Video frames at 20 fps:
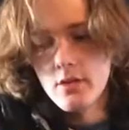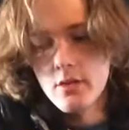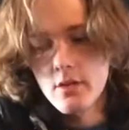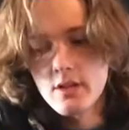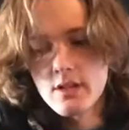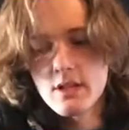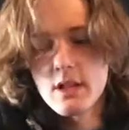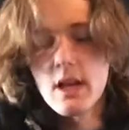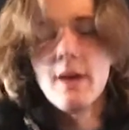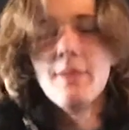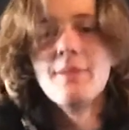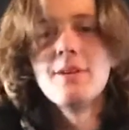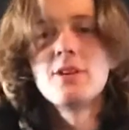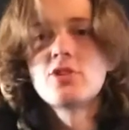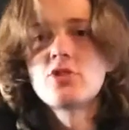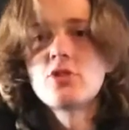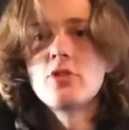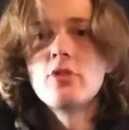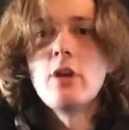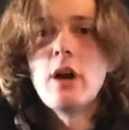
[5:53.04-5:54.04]
I'm
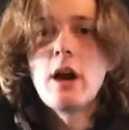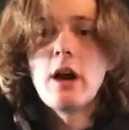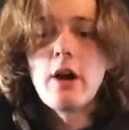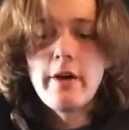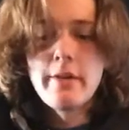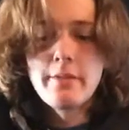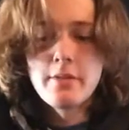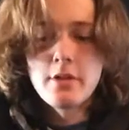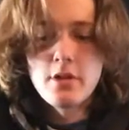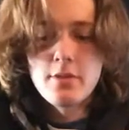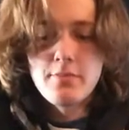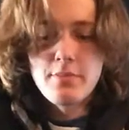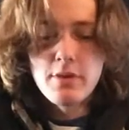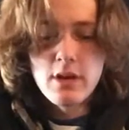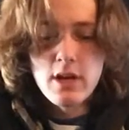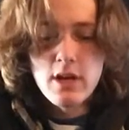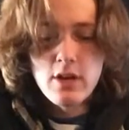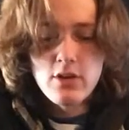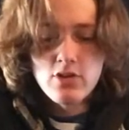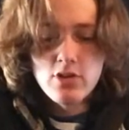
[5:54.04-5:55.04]
not sure how I'm gonna
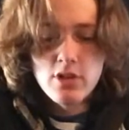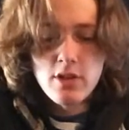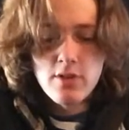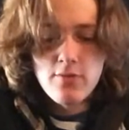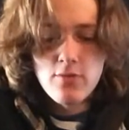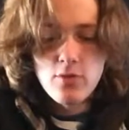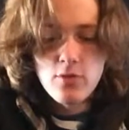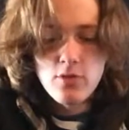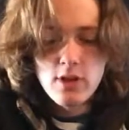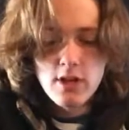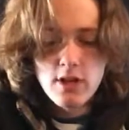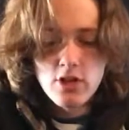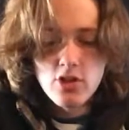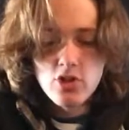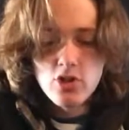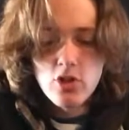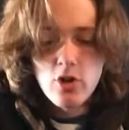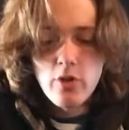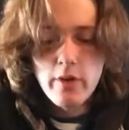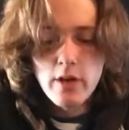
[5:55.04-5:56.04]
pronounce like for like
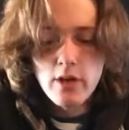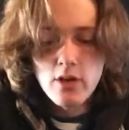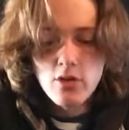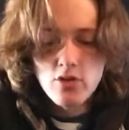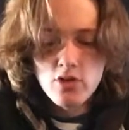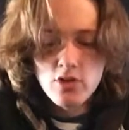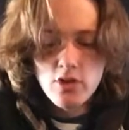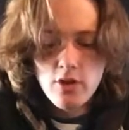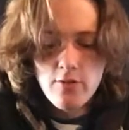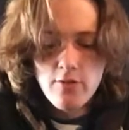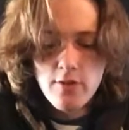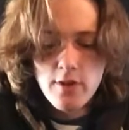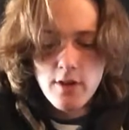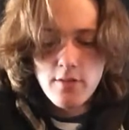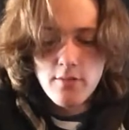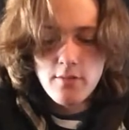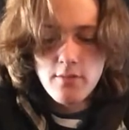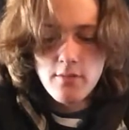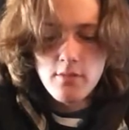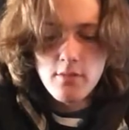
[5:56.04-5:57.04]
sewing yourself
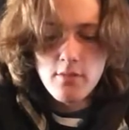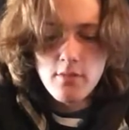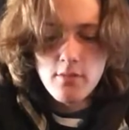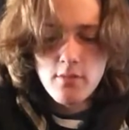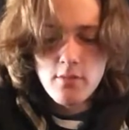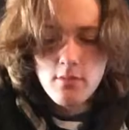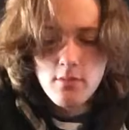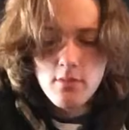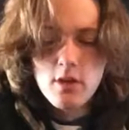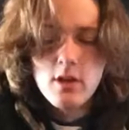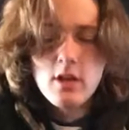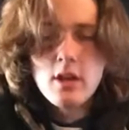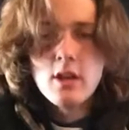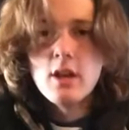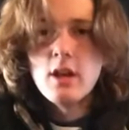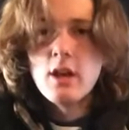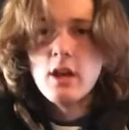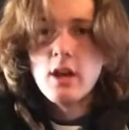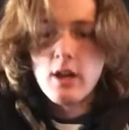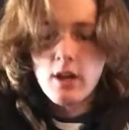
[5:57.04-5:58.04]
up.
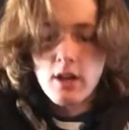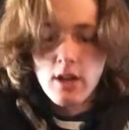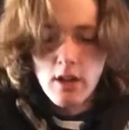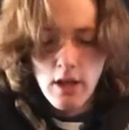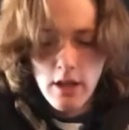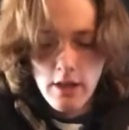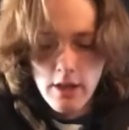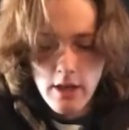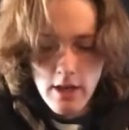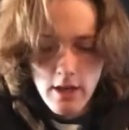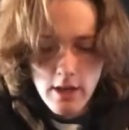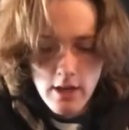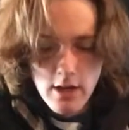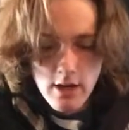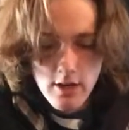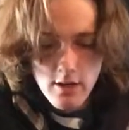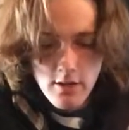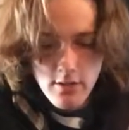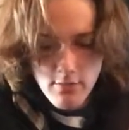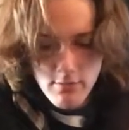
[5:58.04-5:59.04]
And
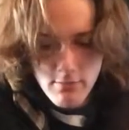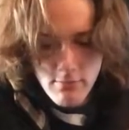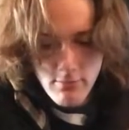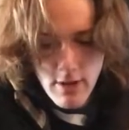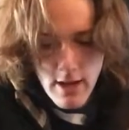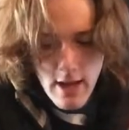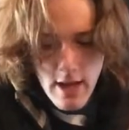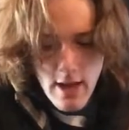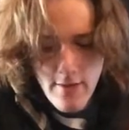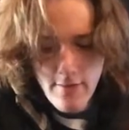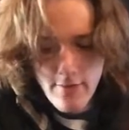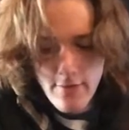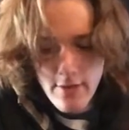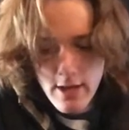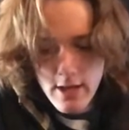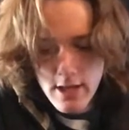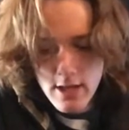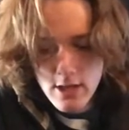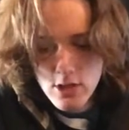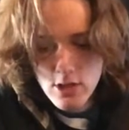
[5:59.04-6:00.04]
then we have
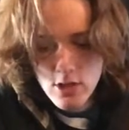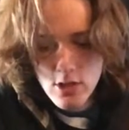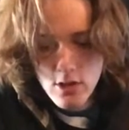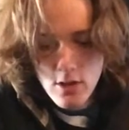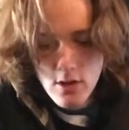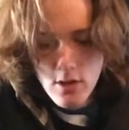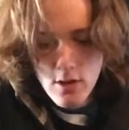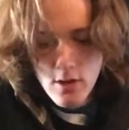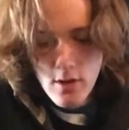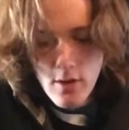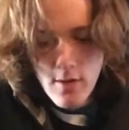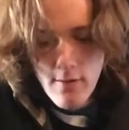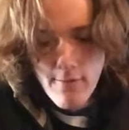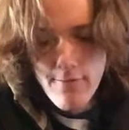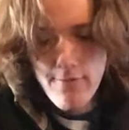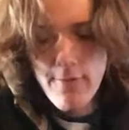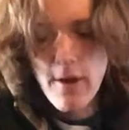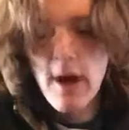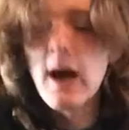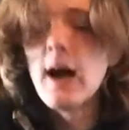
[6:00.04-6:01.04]
like
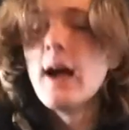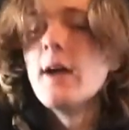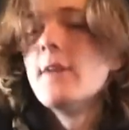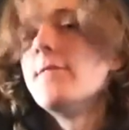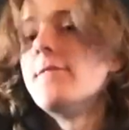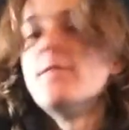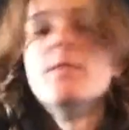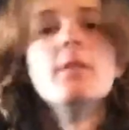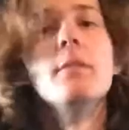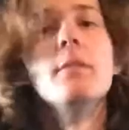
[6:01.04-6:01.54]
5